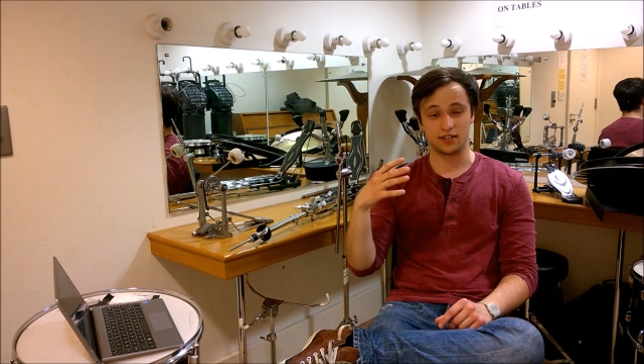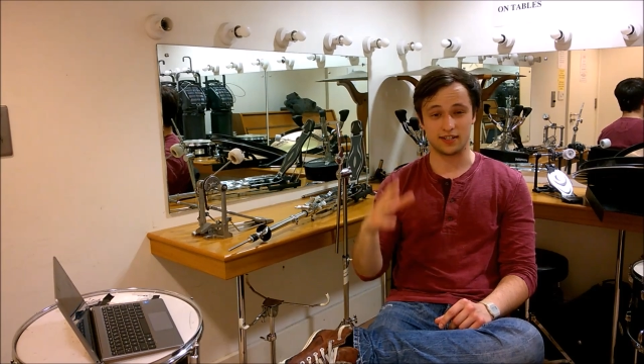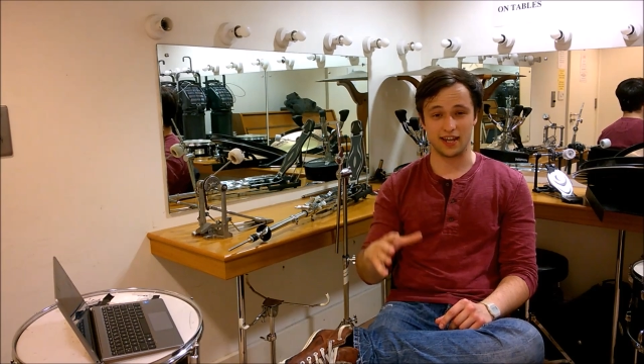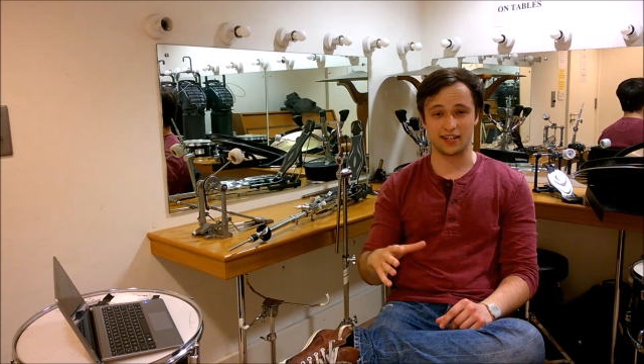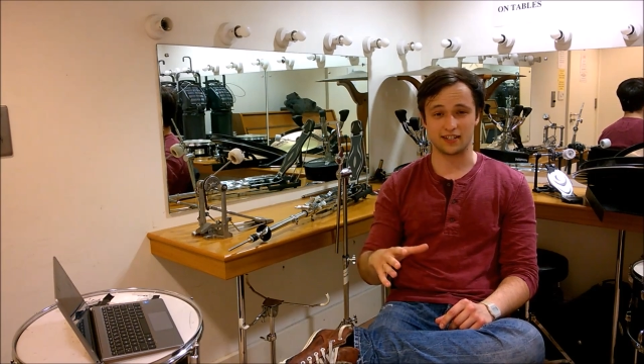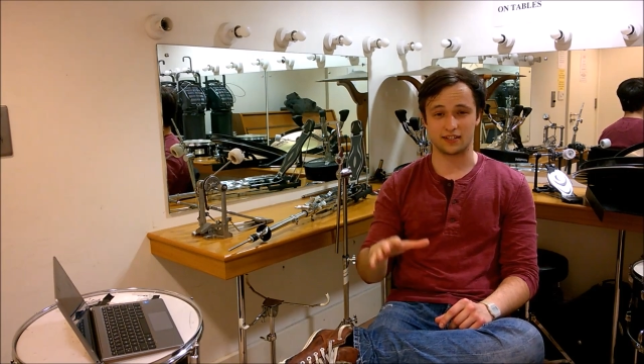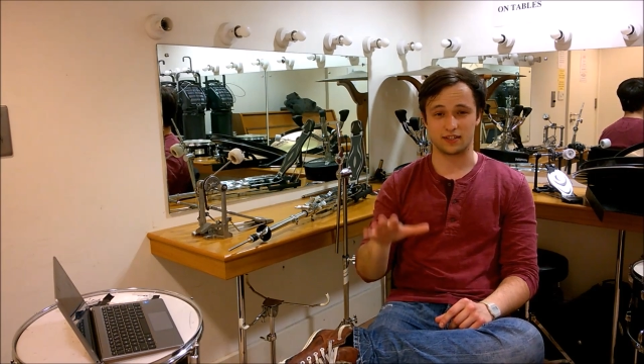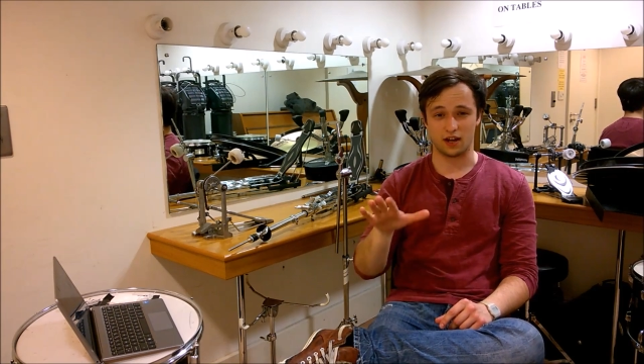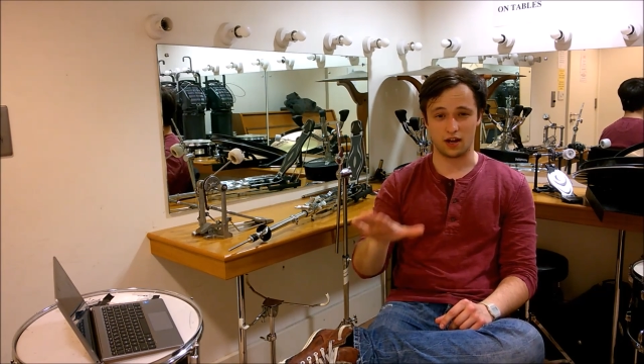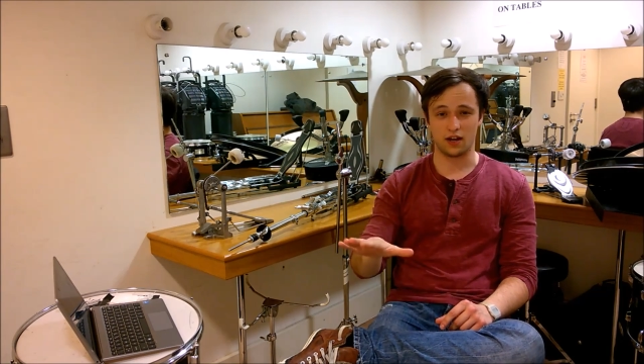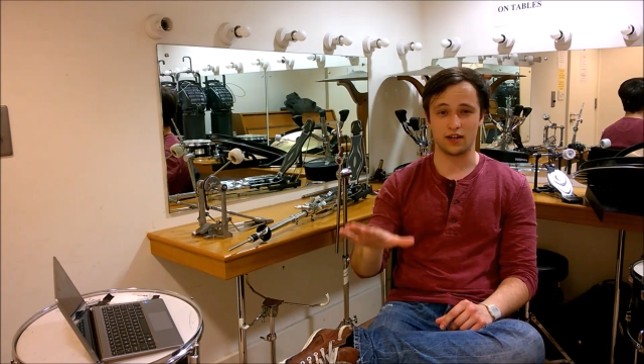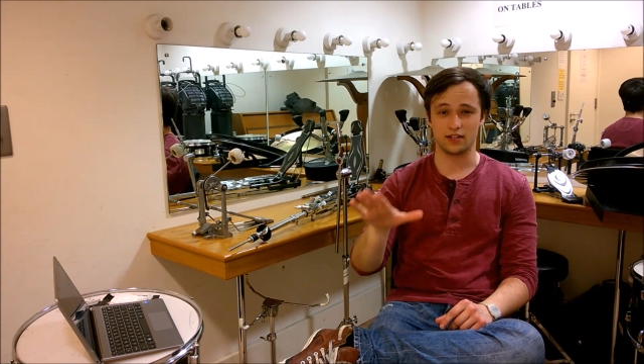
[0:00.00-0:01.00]
against the
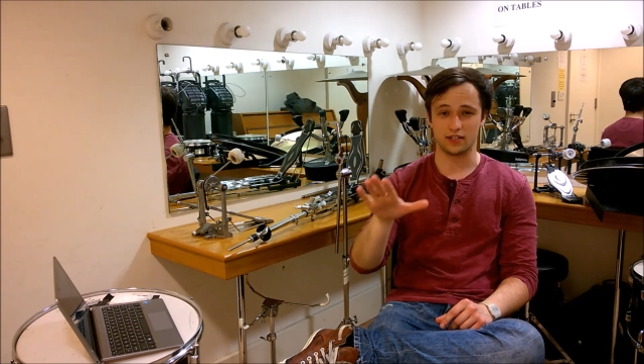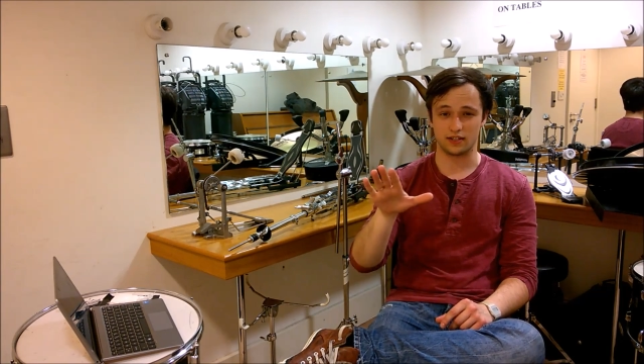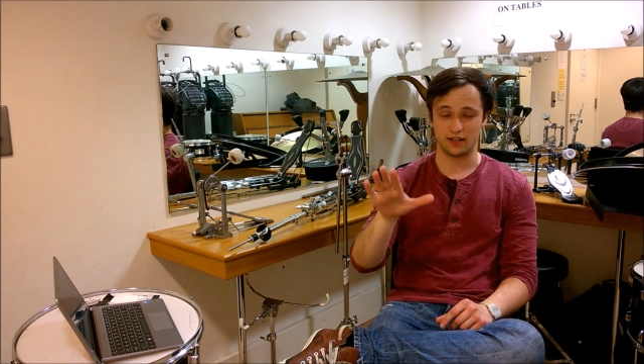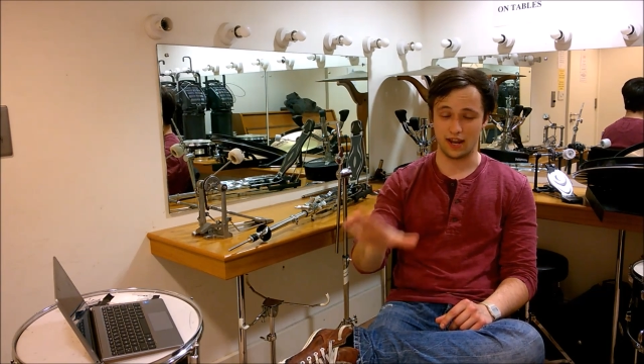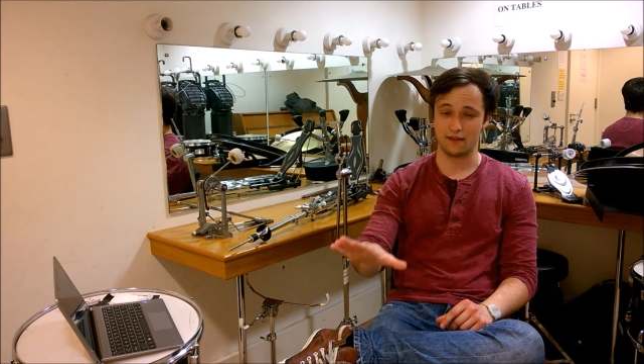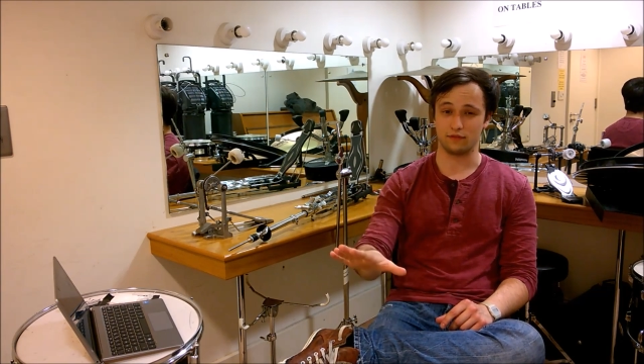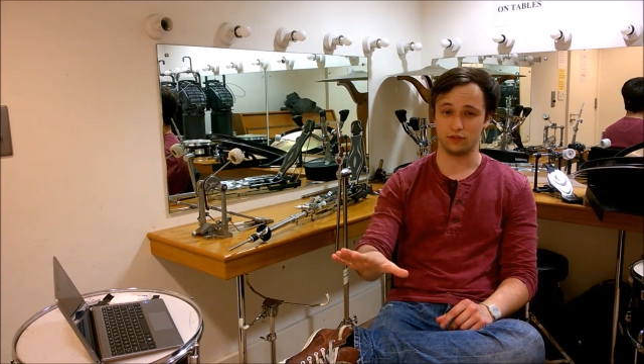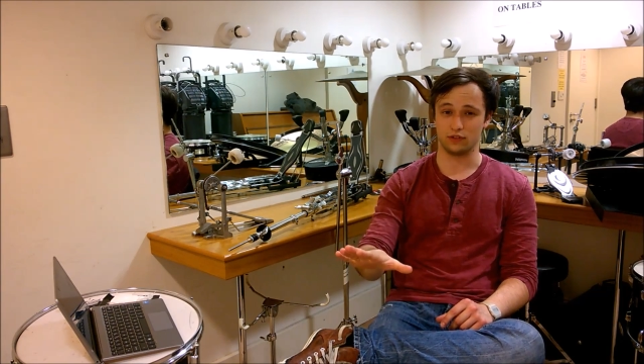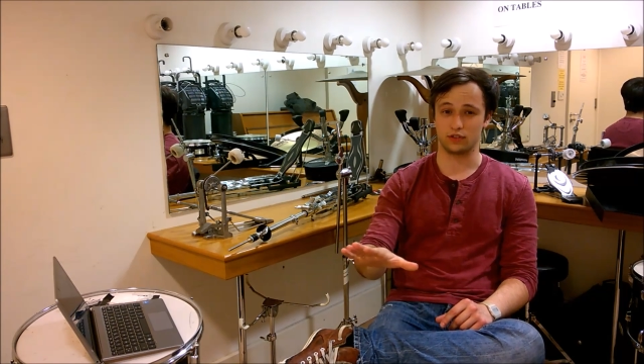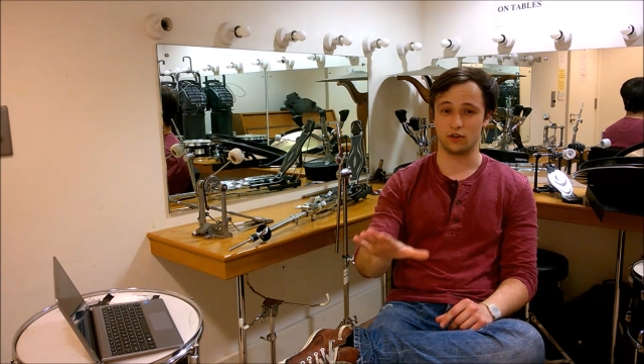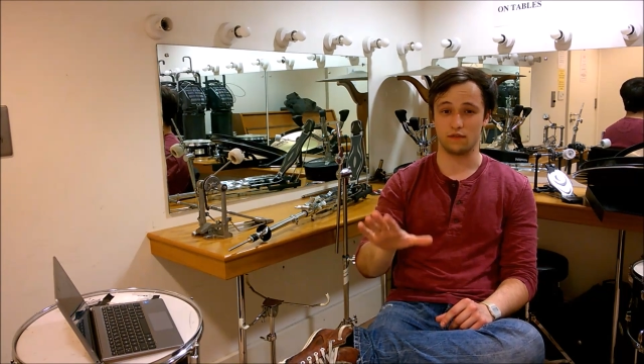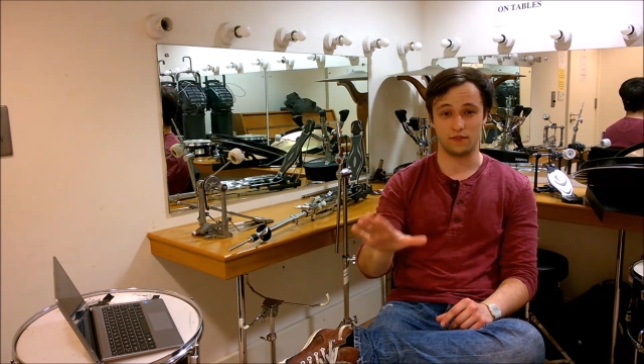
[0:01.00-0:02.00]
highest
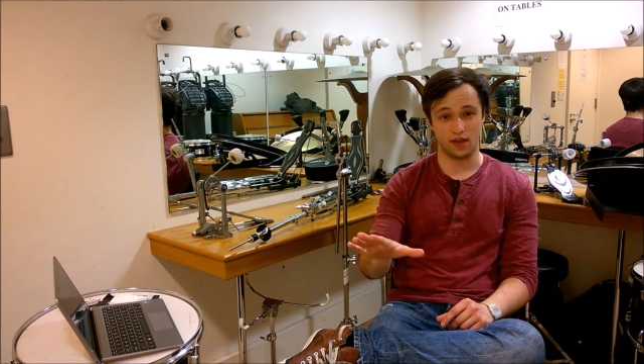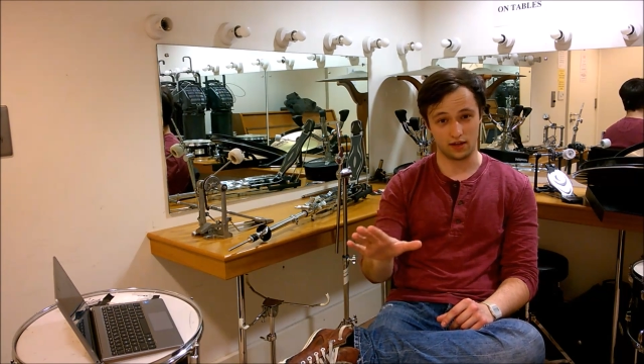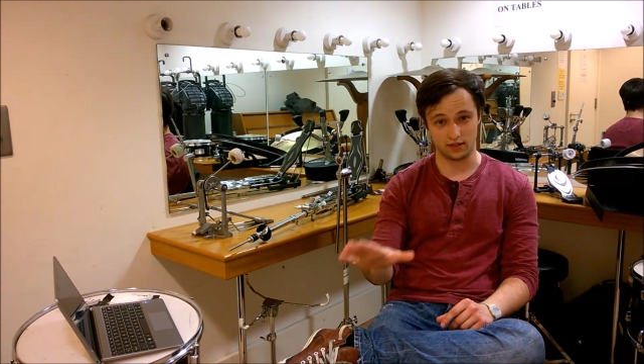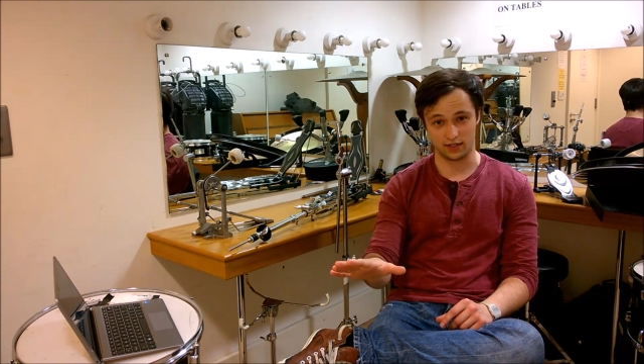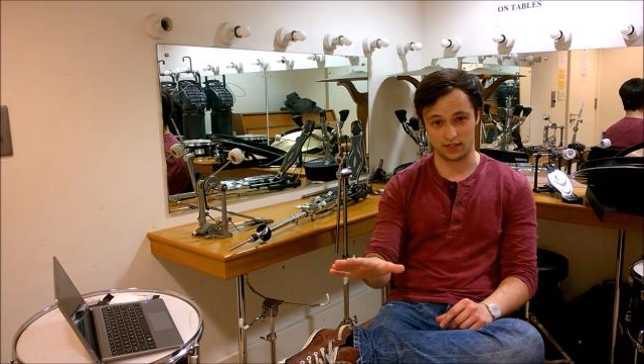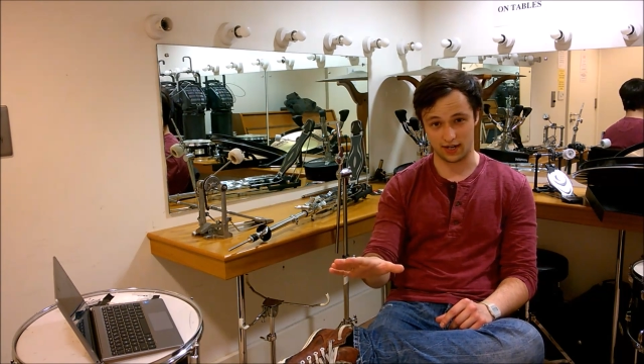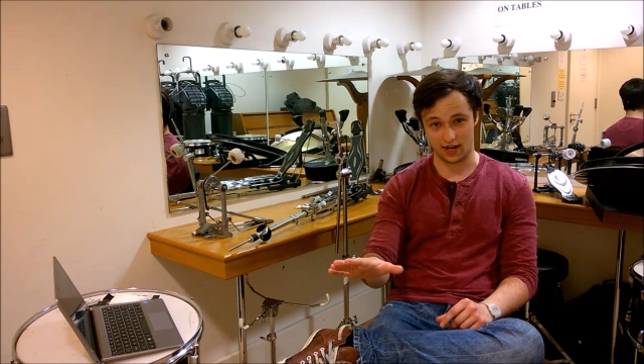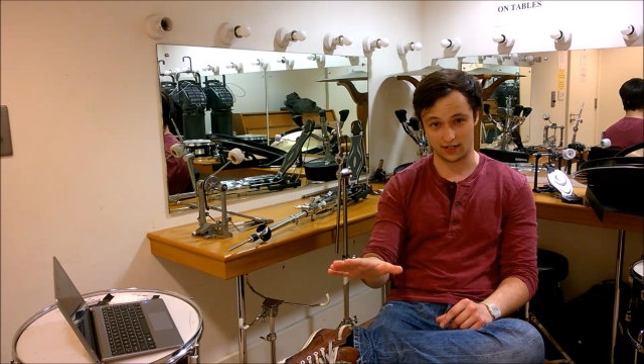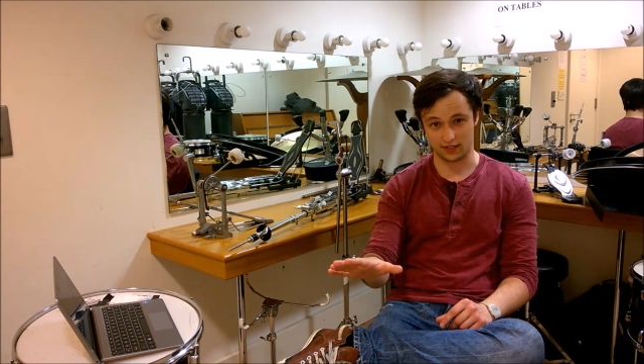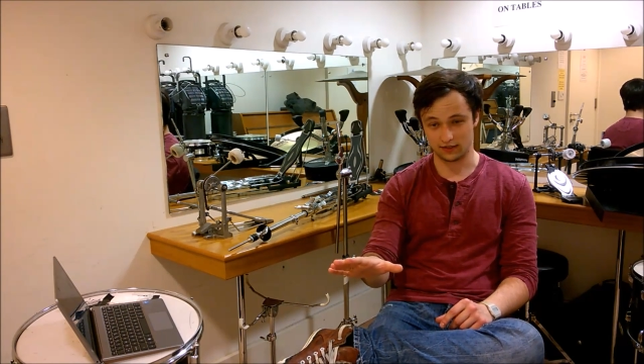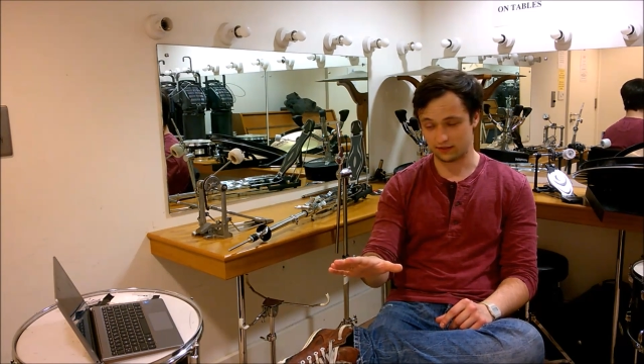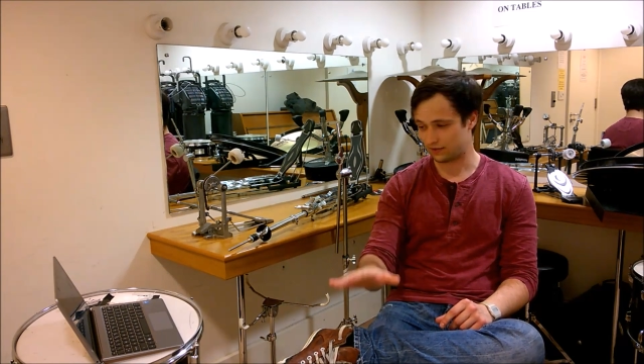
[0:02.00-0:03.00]
levels of their
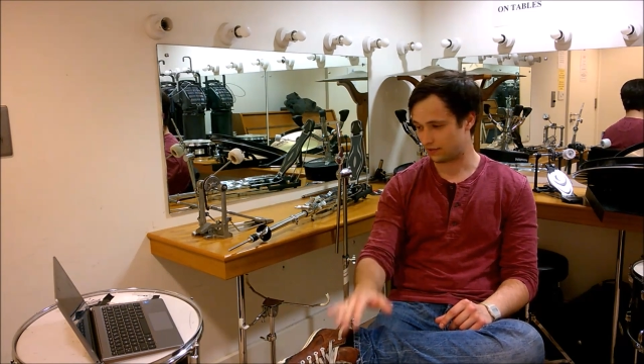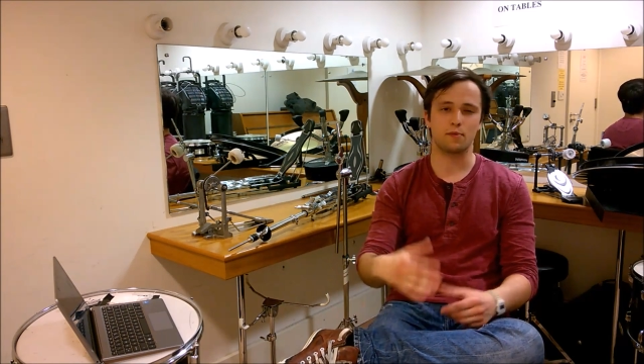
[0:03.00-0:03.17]
understanding